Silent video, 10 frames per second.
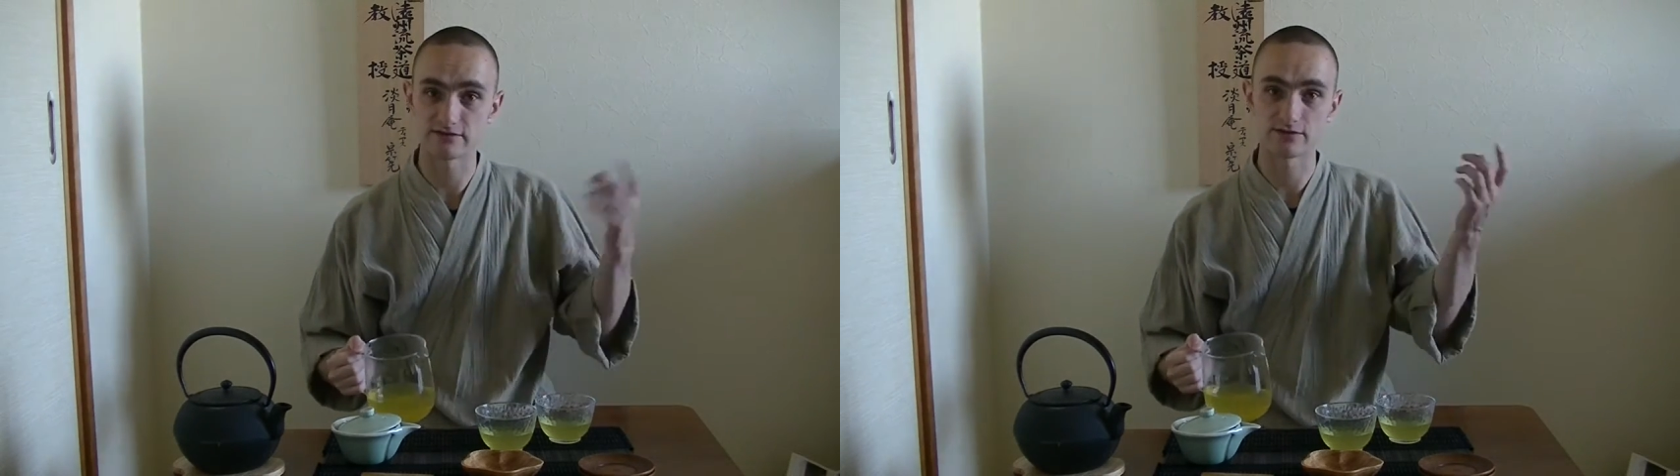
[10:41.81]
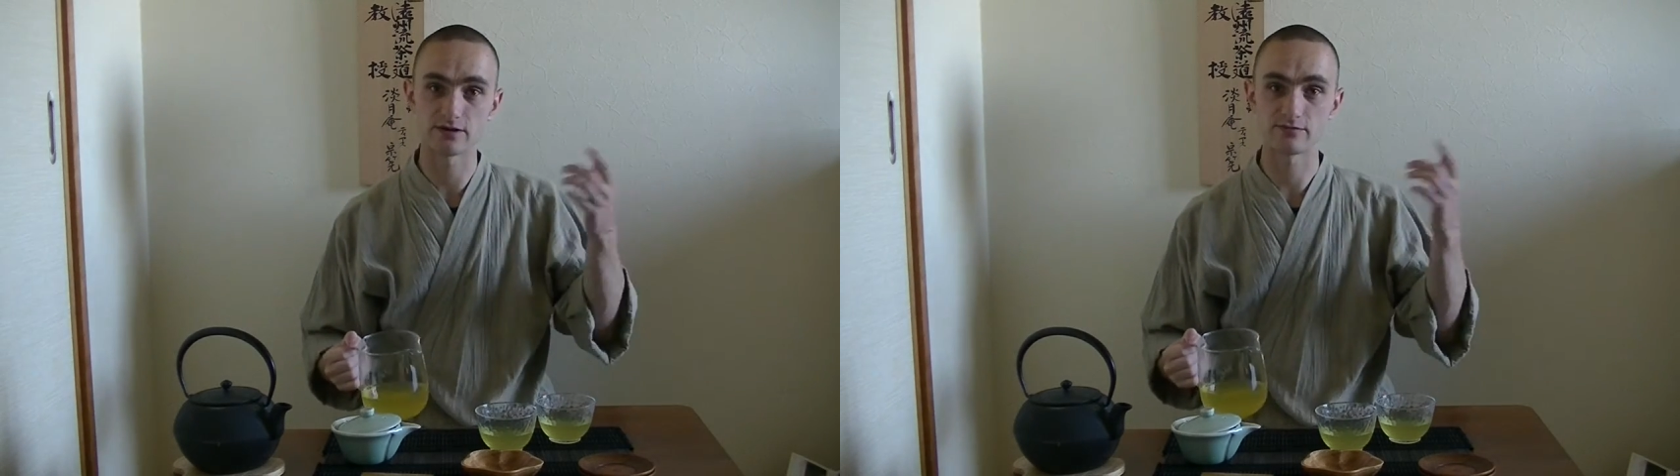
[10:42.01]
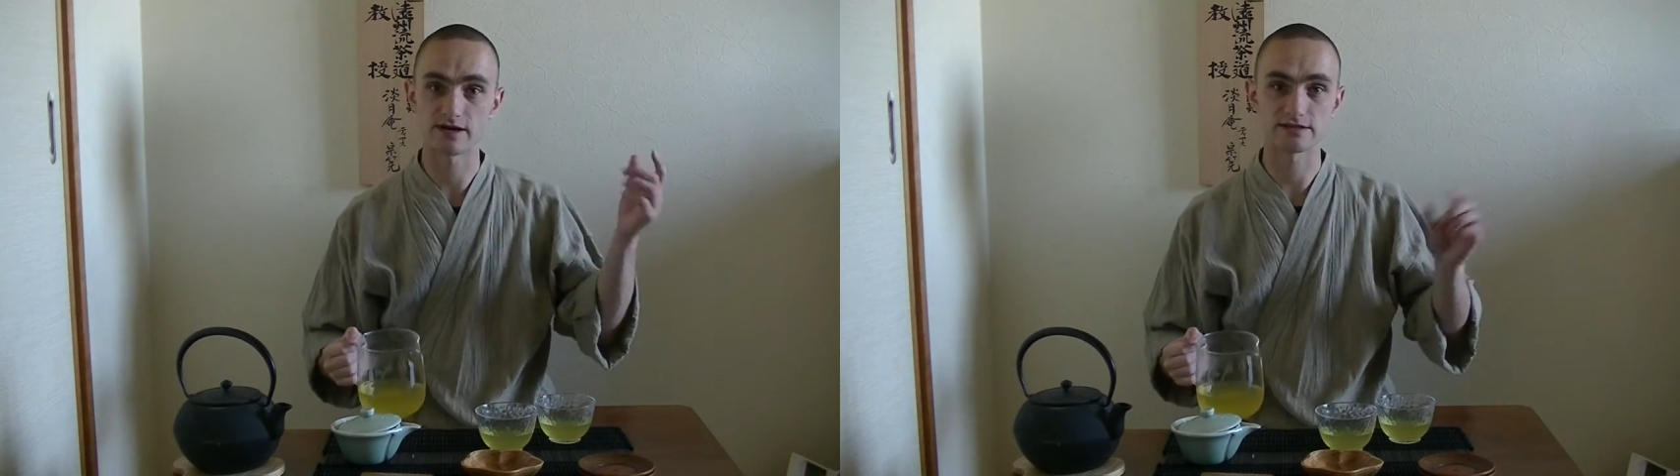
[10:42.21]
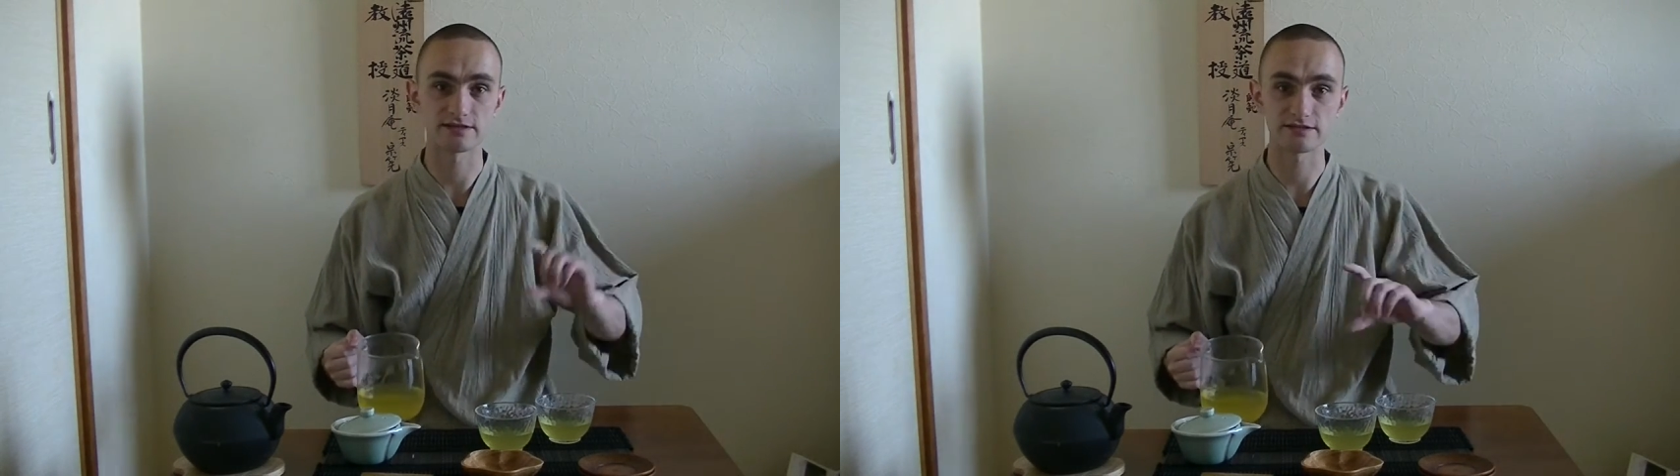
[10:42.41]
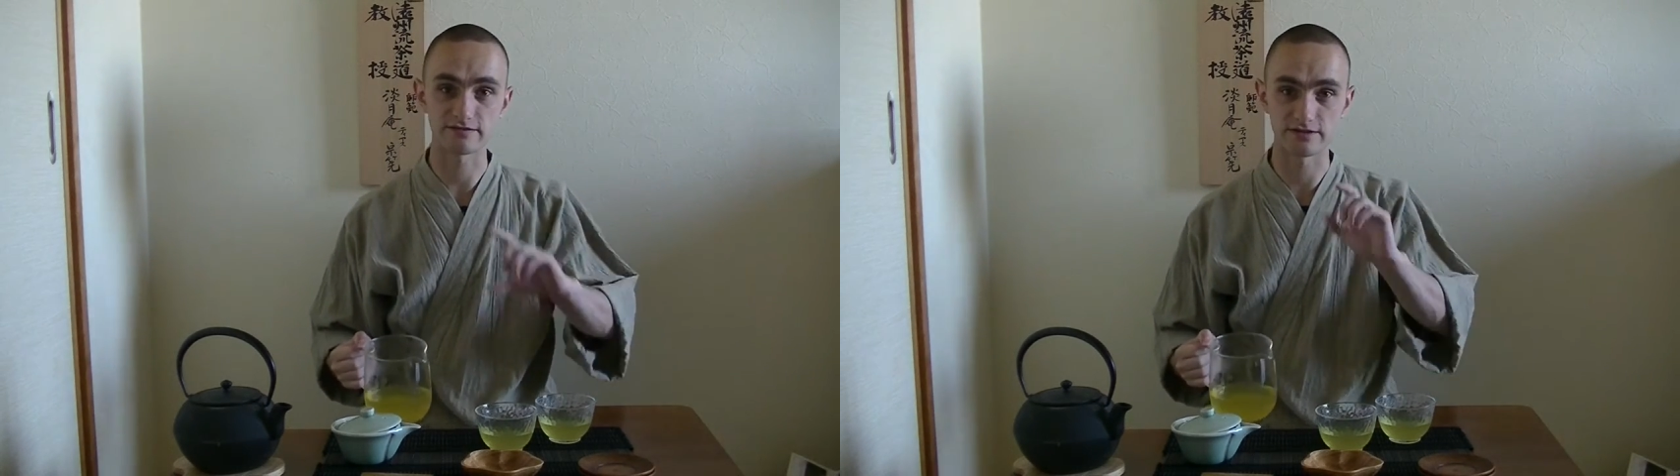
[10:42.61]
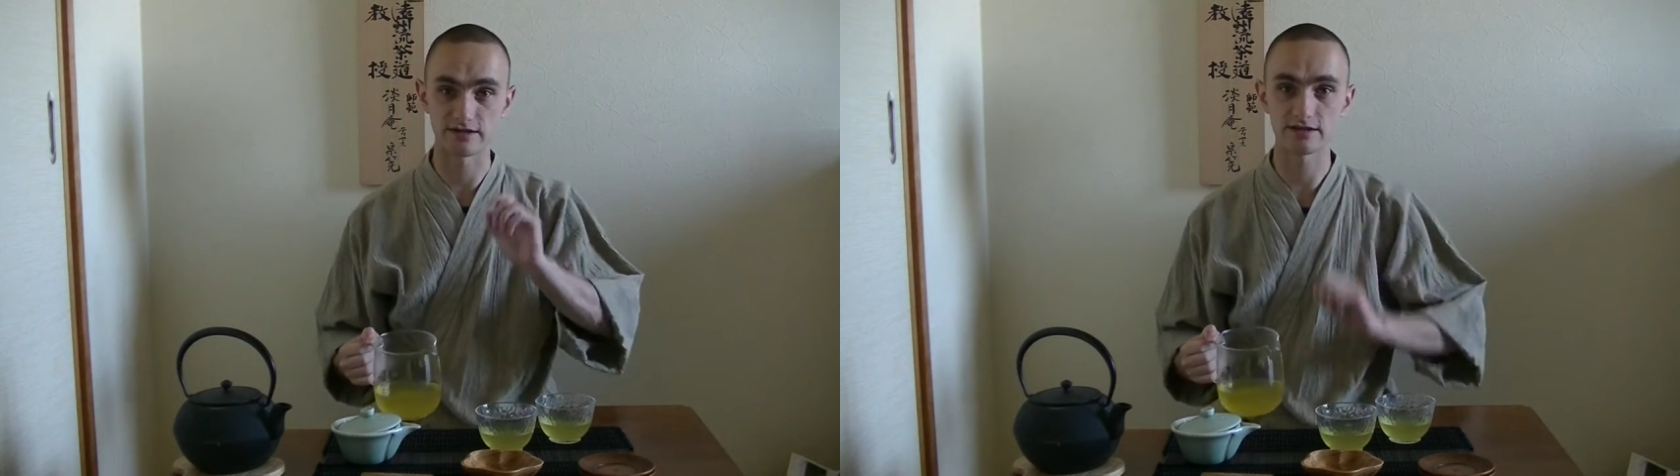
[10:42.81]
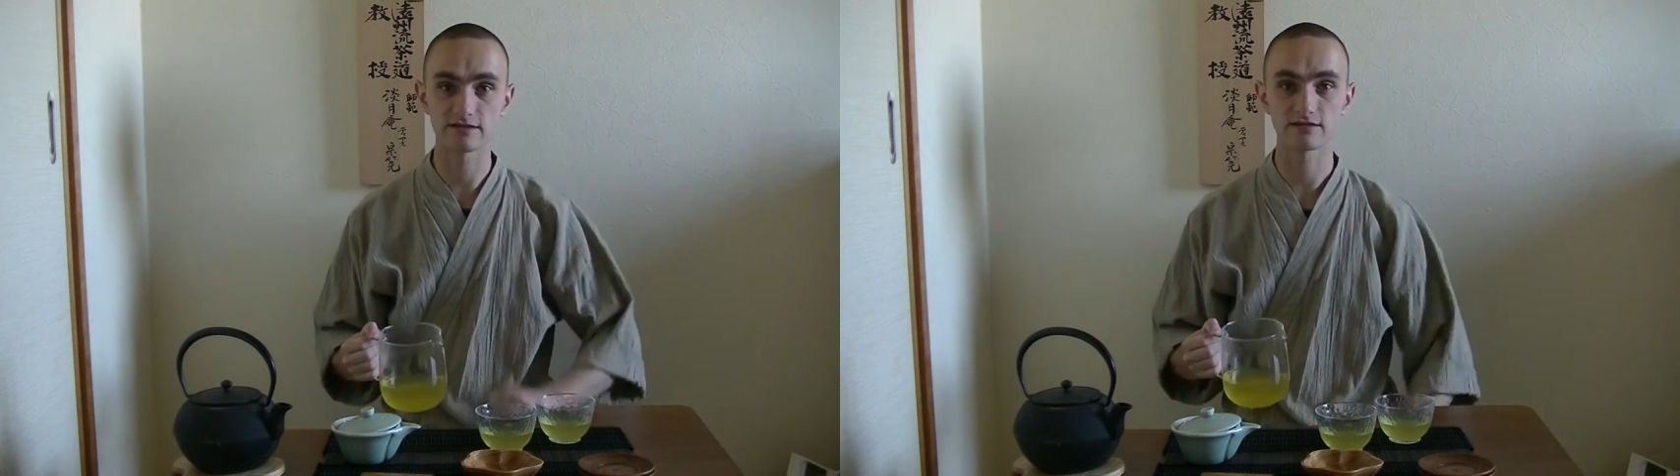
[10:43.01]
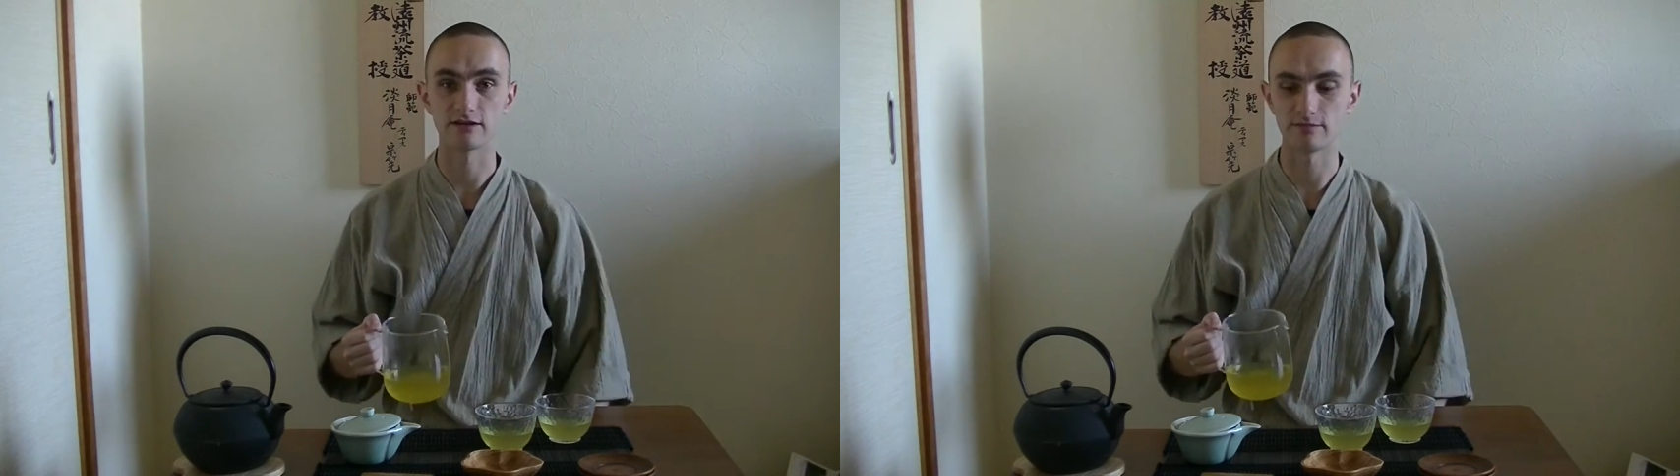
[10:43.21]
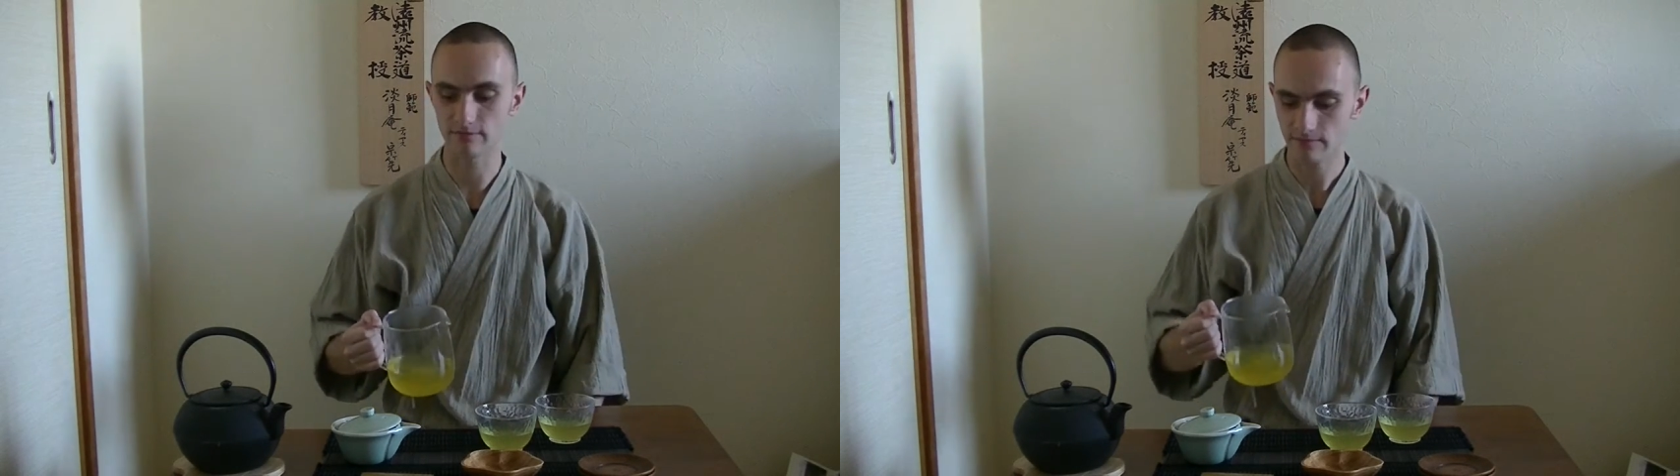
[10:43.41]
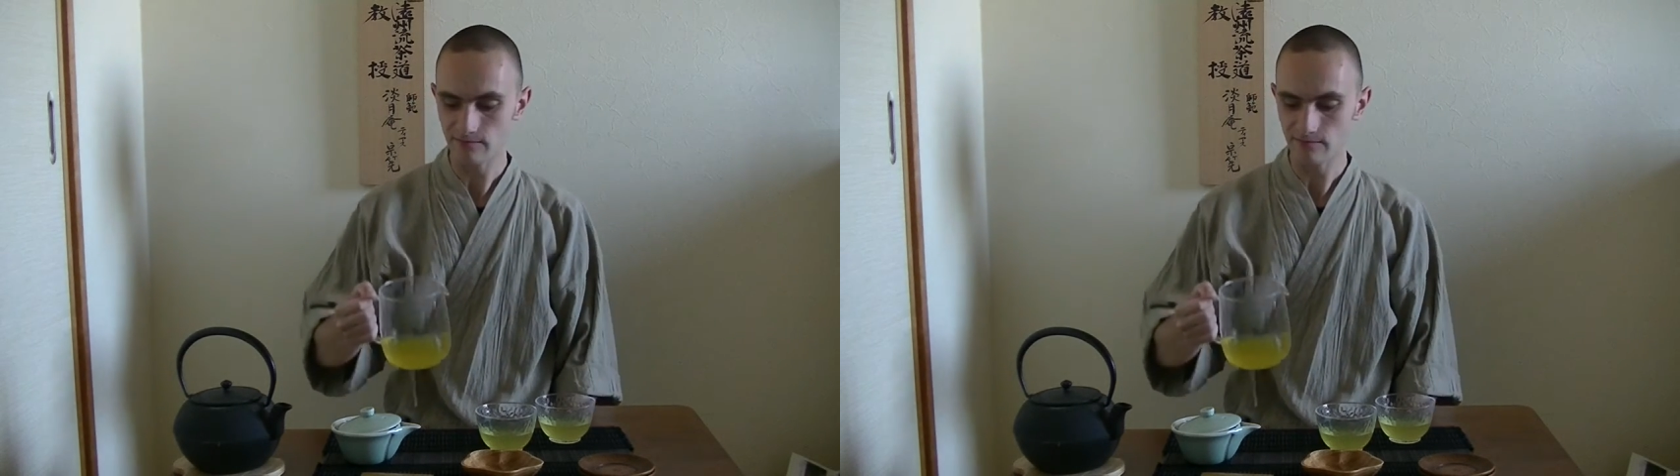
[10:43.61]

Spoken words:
to run back just for a little cup,